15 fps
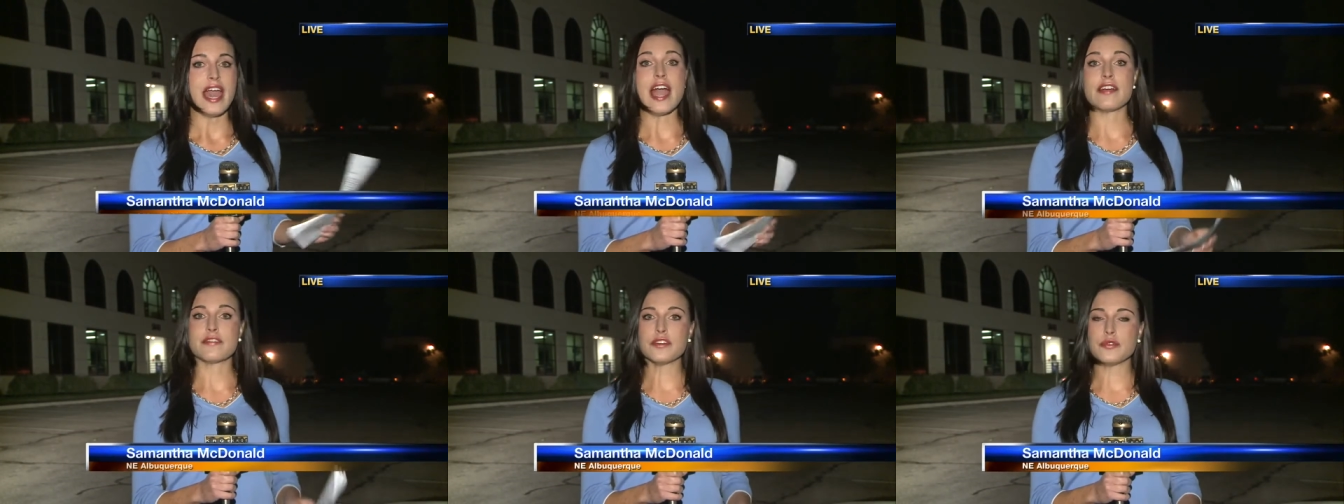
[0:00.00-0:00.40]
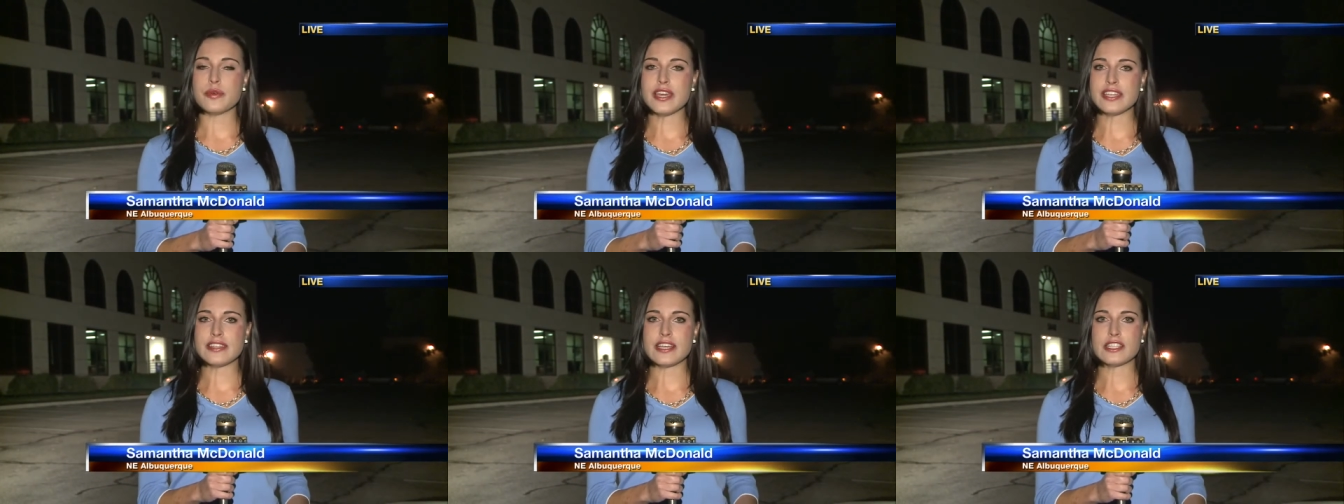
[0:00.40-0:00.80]
Every
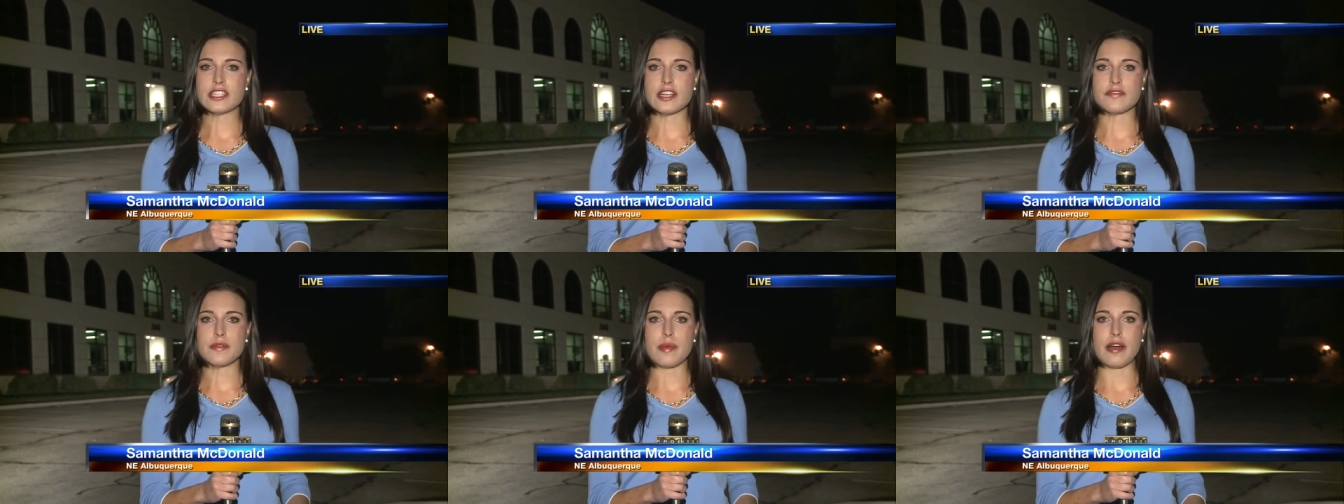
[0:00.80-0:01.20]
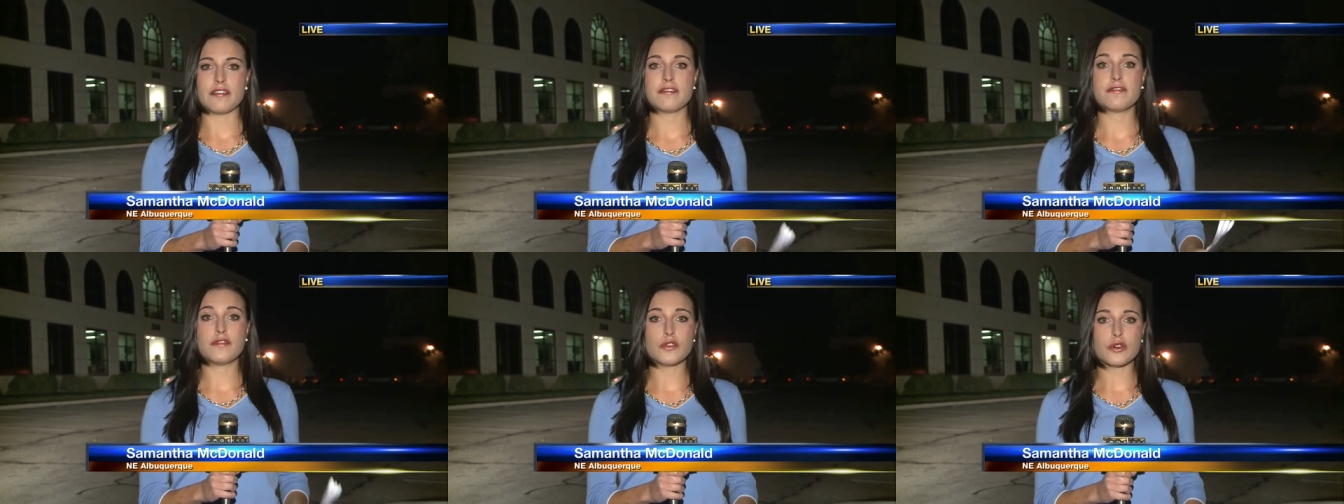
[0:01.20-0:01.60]
week they serve about
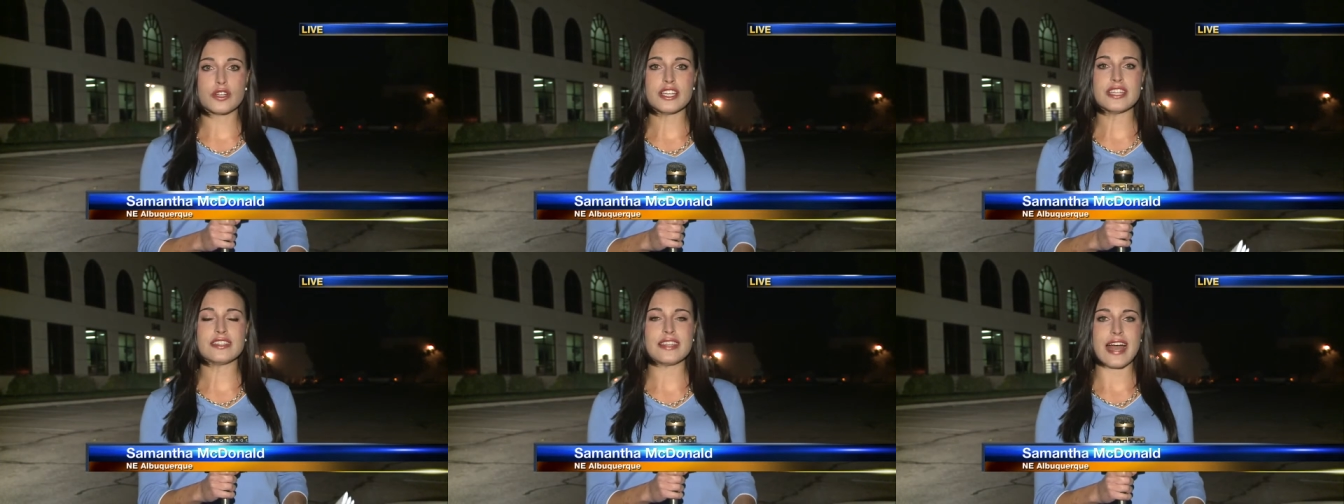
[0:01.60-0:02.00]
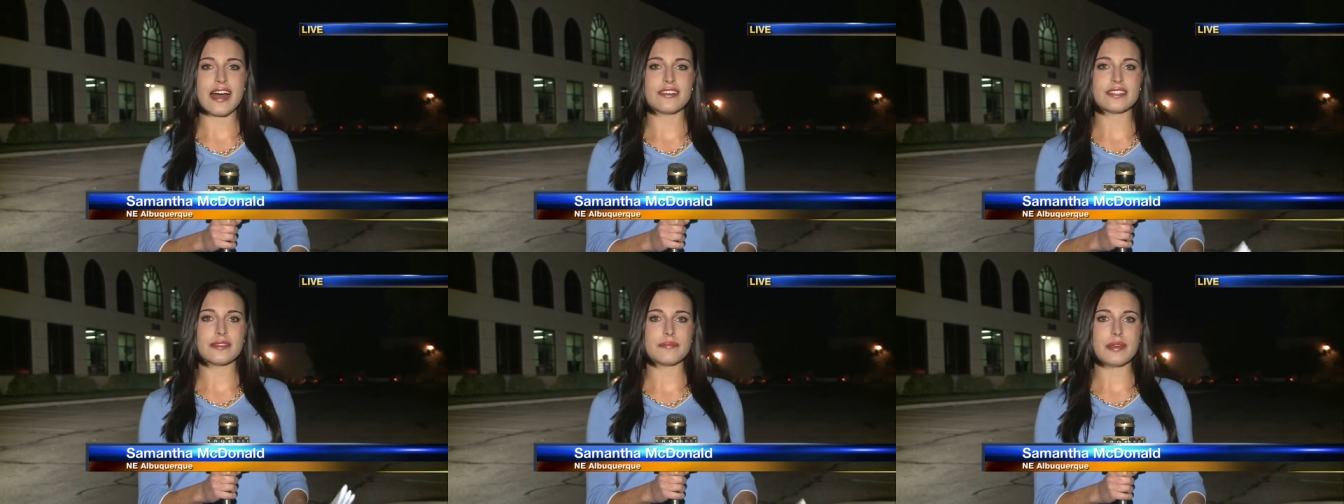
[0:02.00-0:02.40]

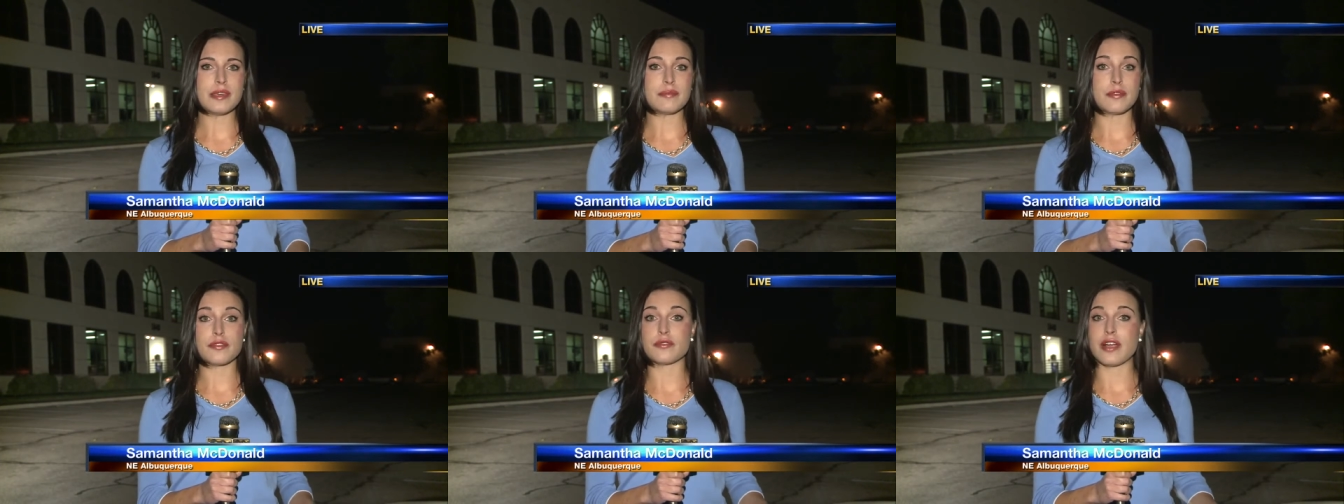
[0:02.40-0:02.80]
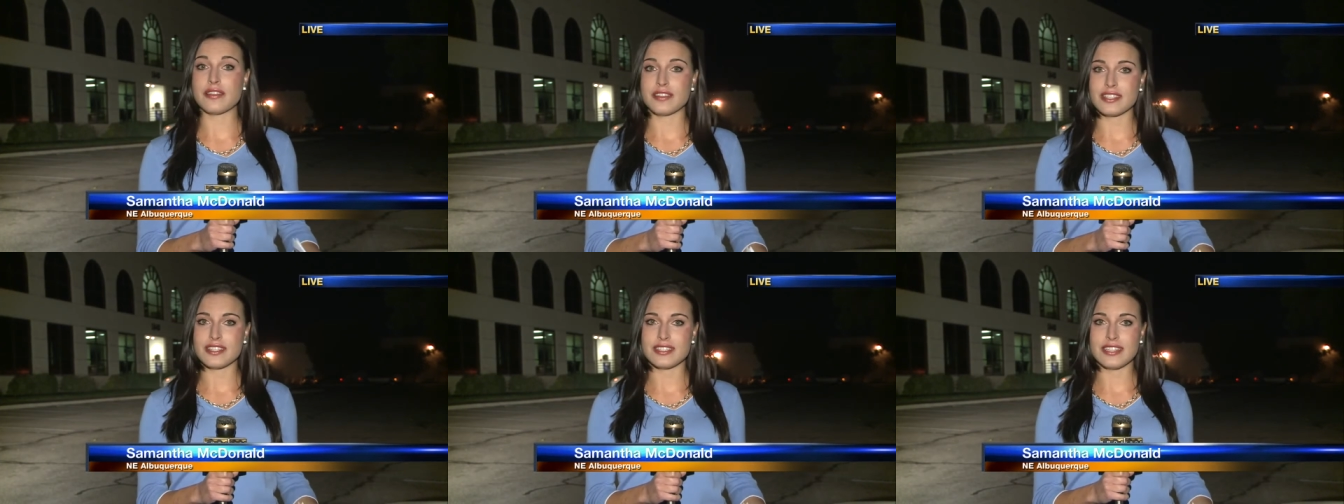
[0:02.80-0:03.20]
40,000 people
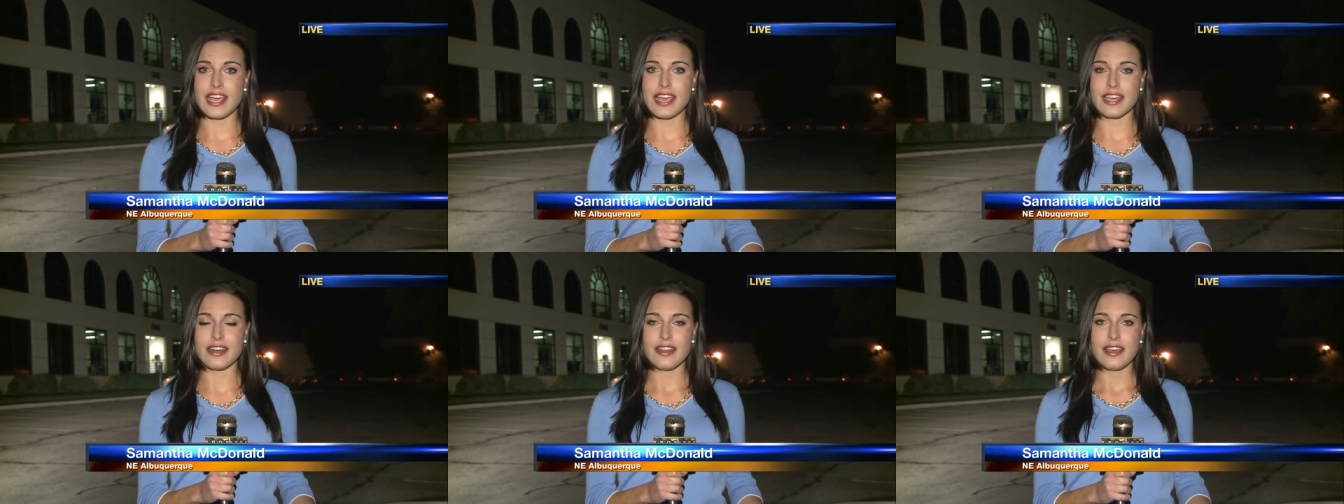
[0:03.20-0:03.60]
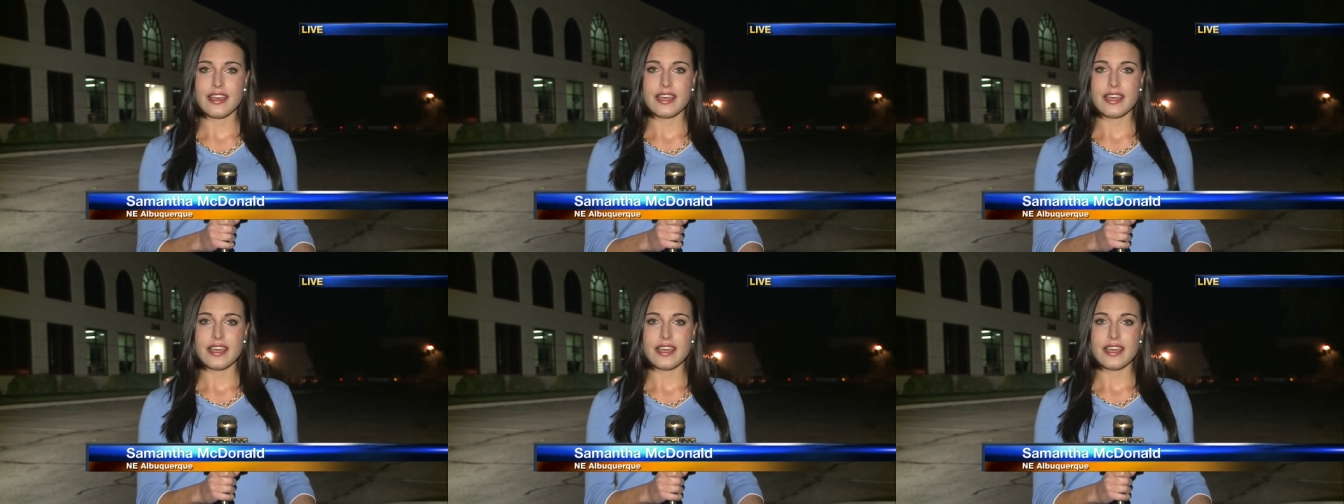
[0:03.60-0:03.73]
throughout the state.